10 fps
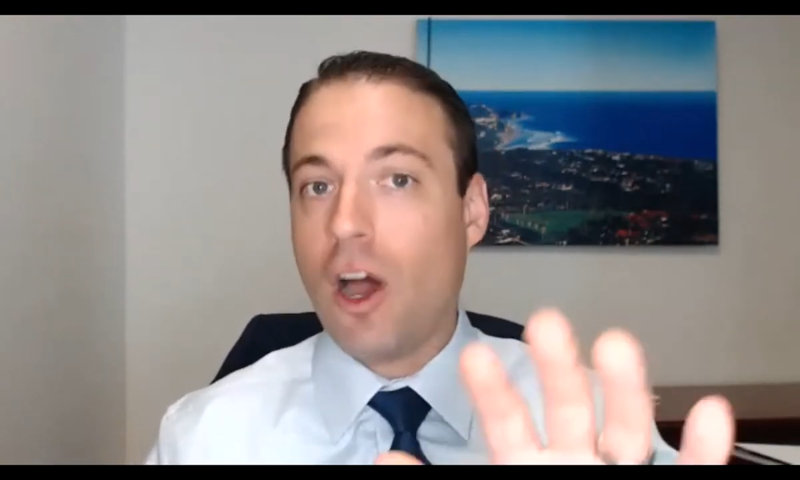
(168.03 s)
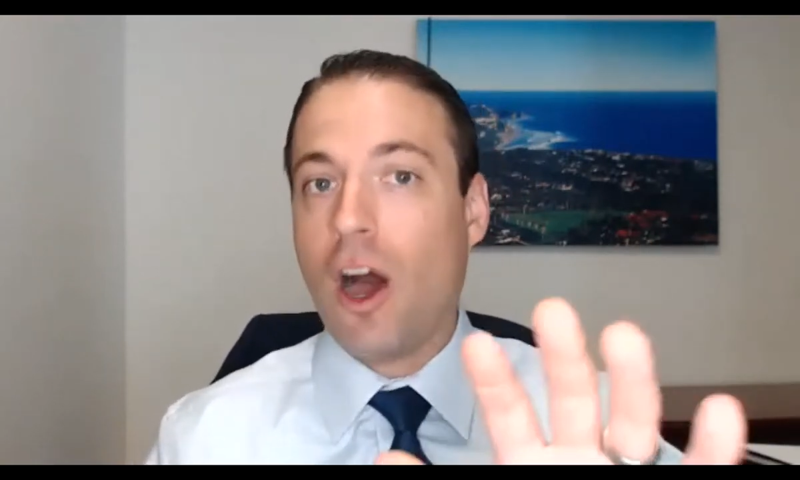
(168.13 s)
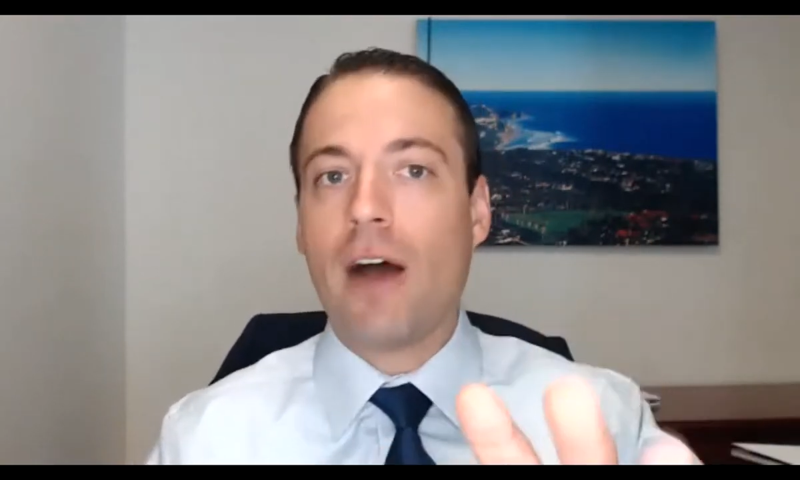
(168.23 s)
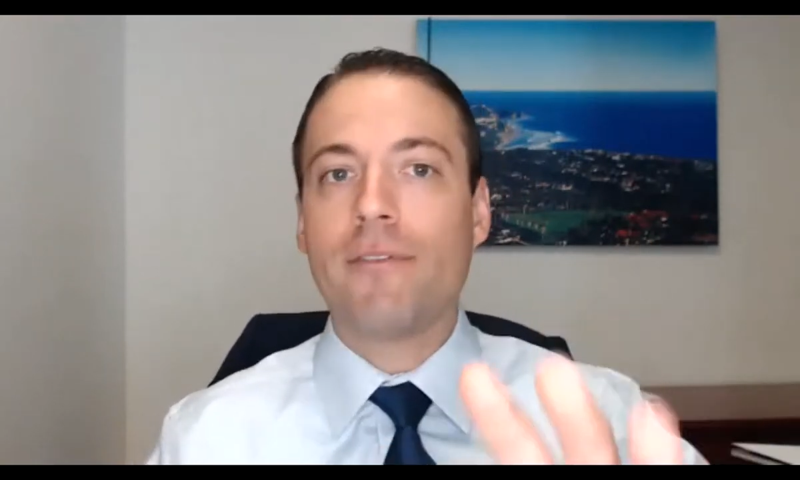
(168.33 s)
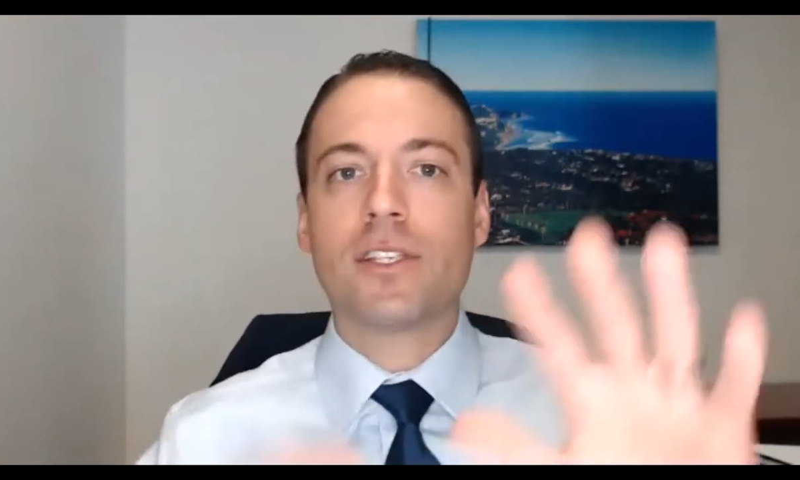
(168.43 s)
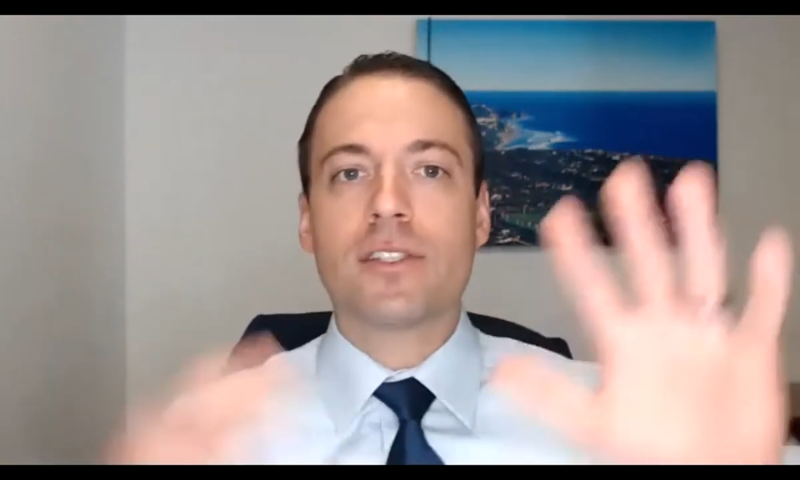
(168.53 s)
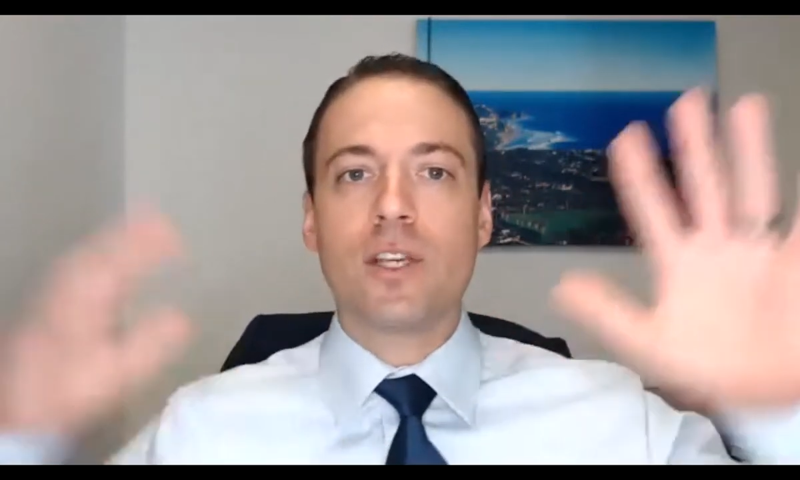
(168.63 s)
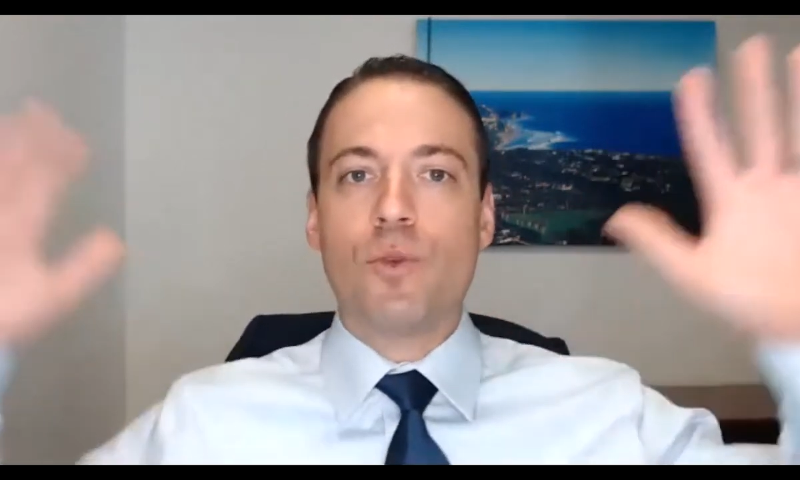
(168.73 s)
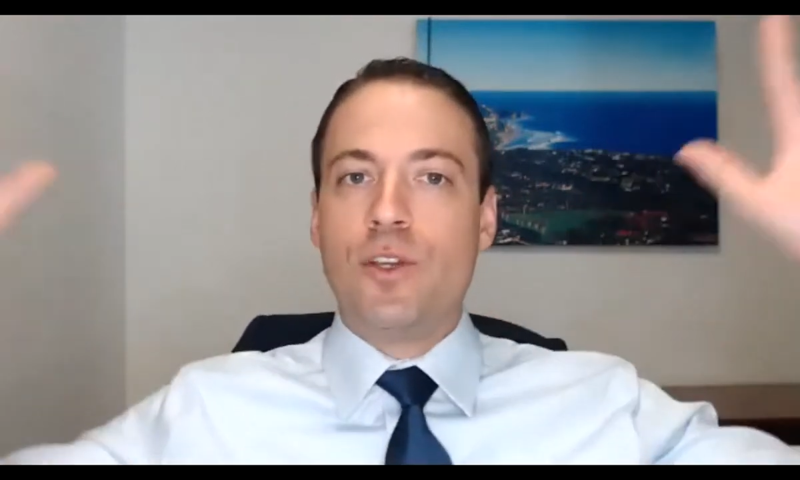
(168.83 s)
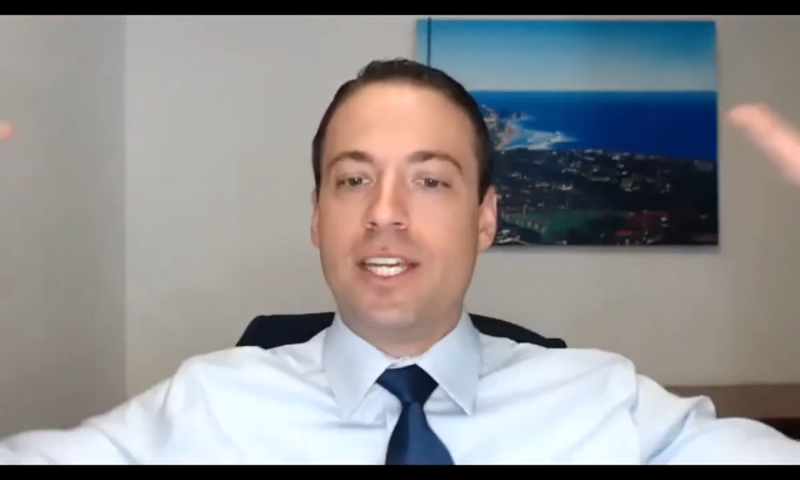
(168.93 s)
Obviously,
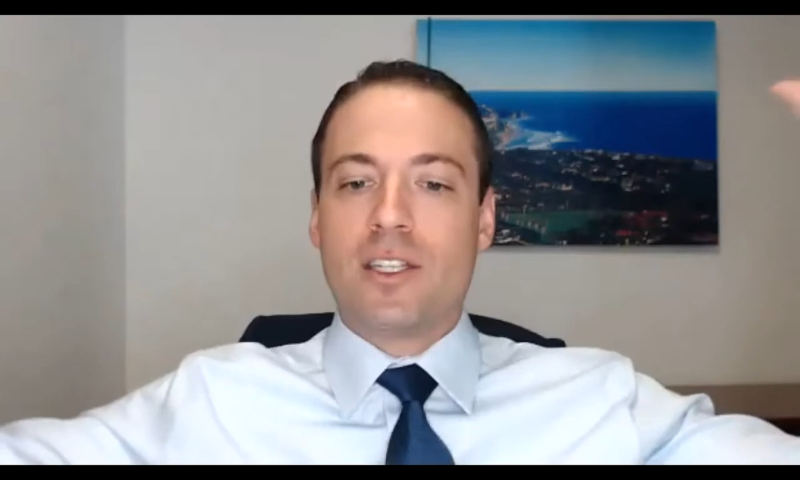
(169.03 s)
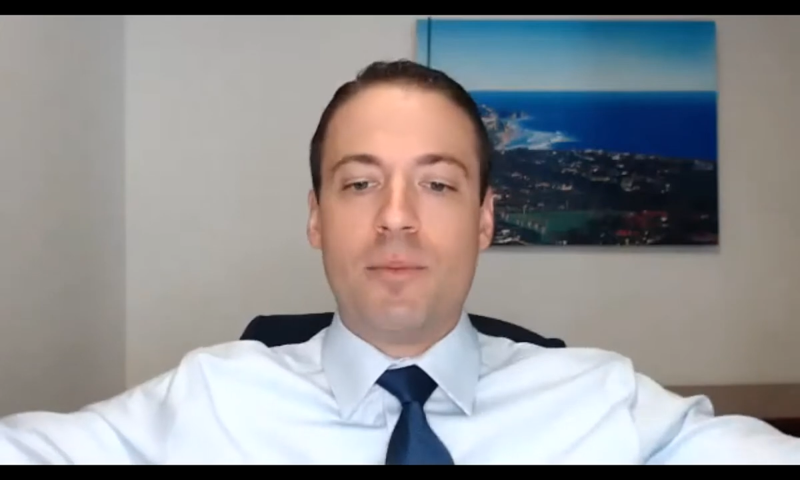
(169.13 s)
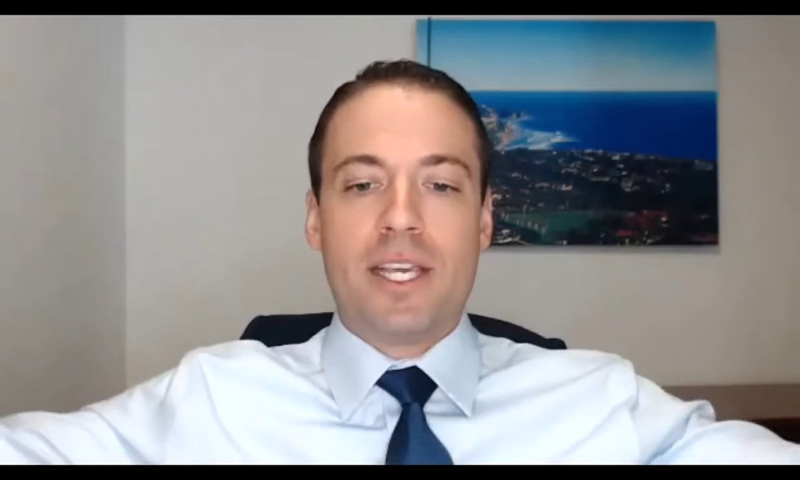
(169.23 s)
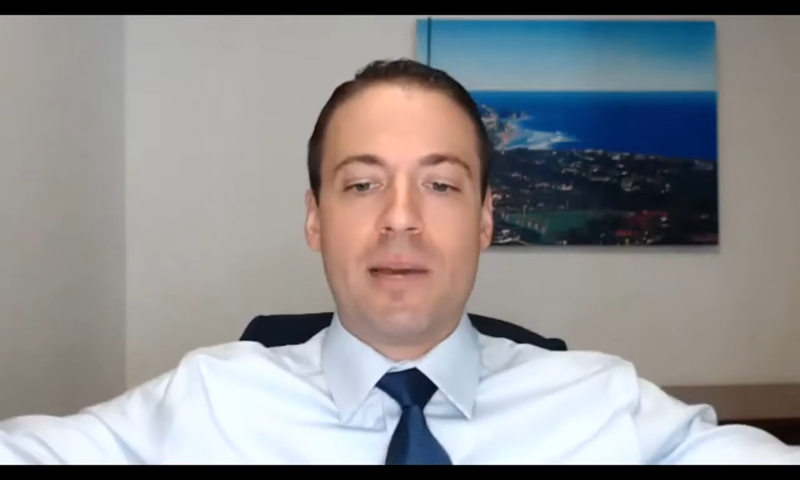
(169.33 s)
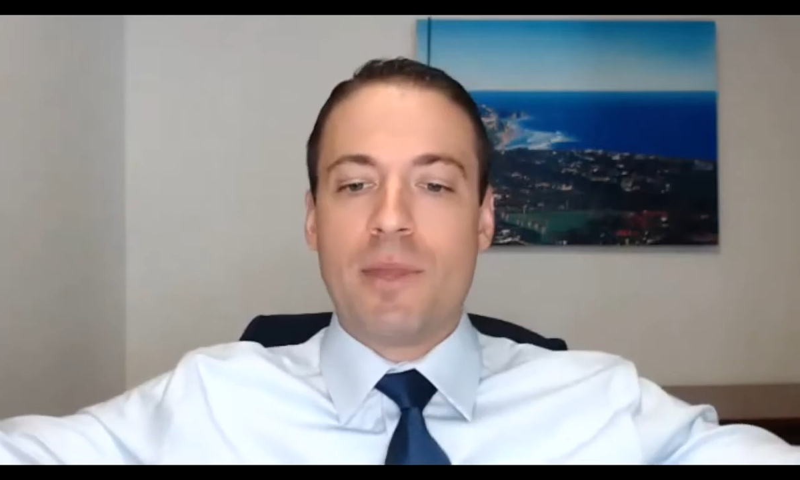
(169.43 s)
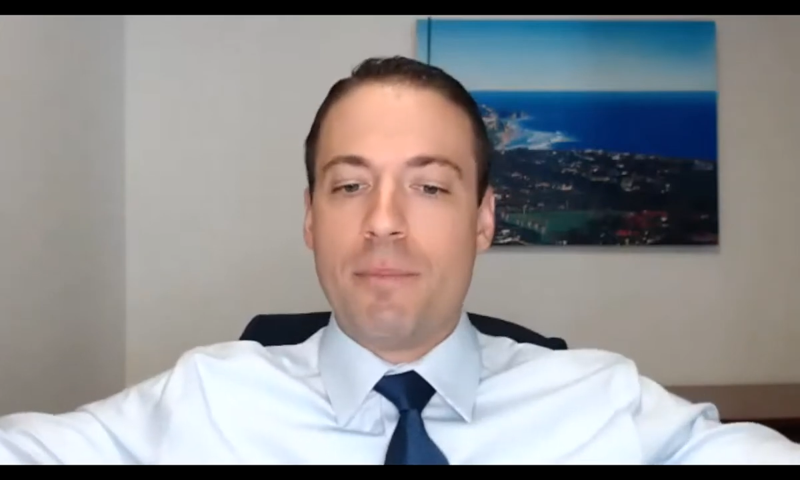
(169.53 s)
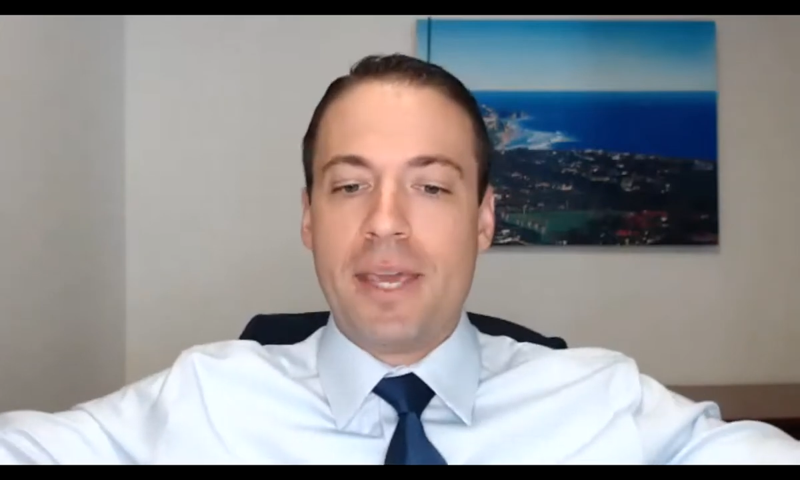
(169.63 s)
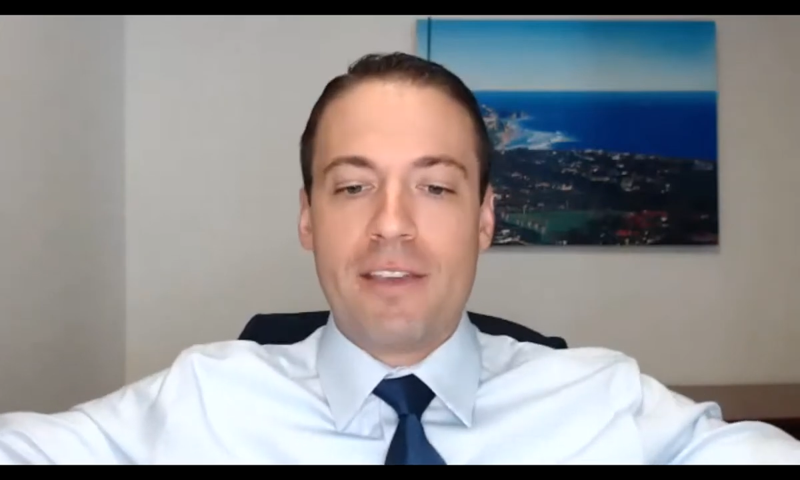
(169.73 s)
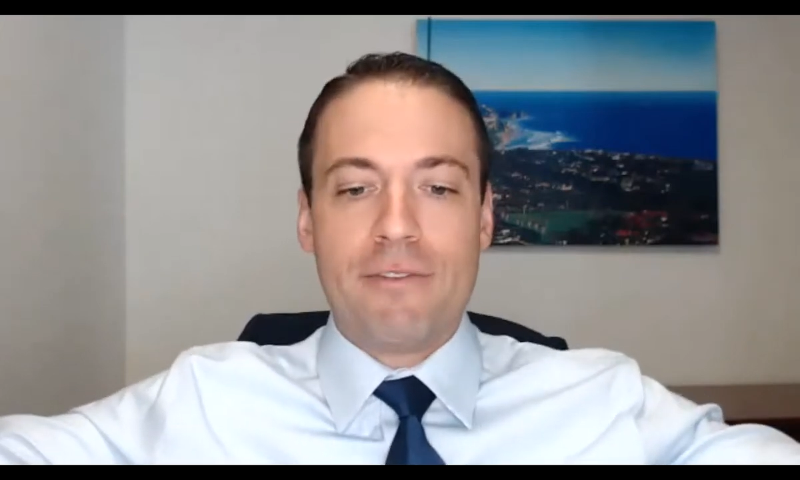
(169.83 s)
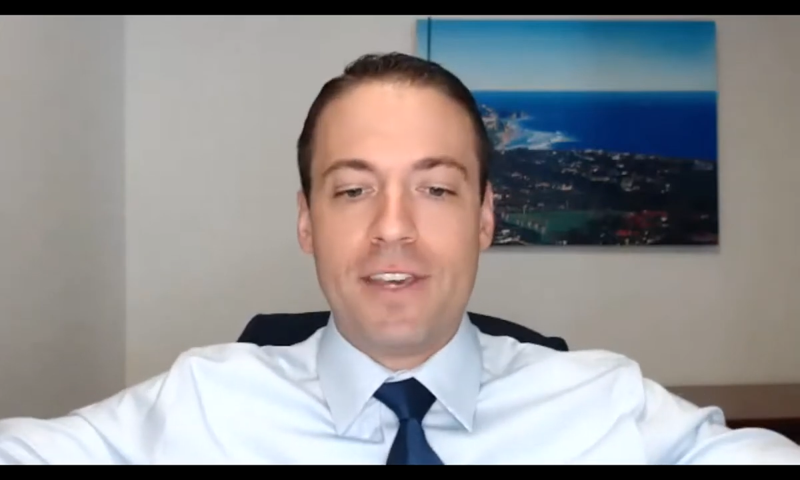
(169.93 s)
when you get to become the
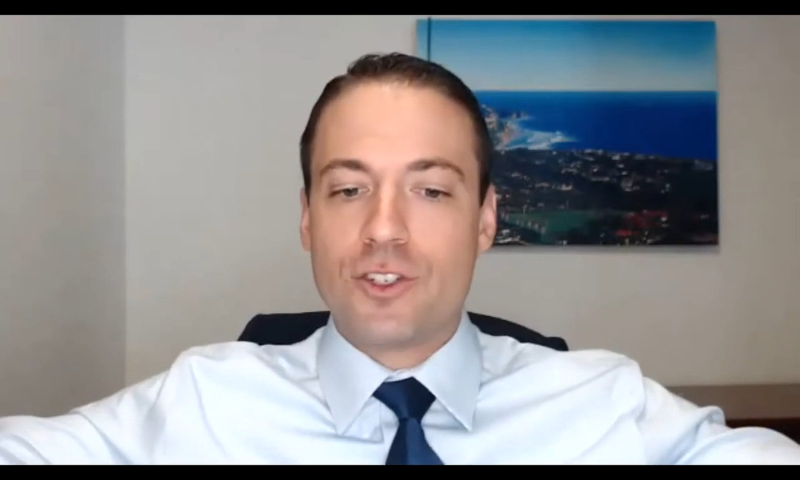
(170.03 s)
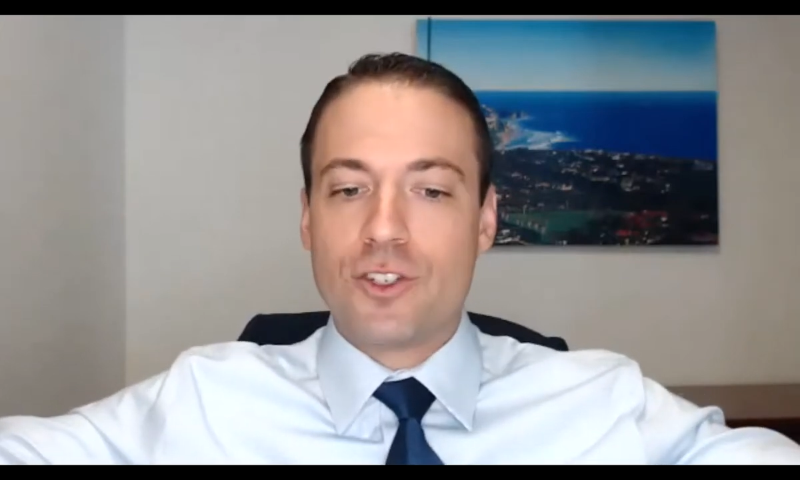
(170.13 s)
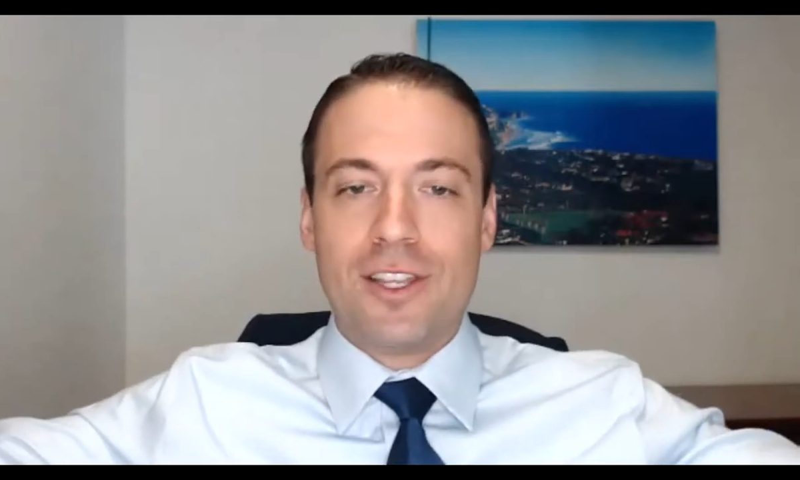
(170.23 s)
big fish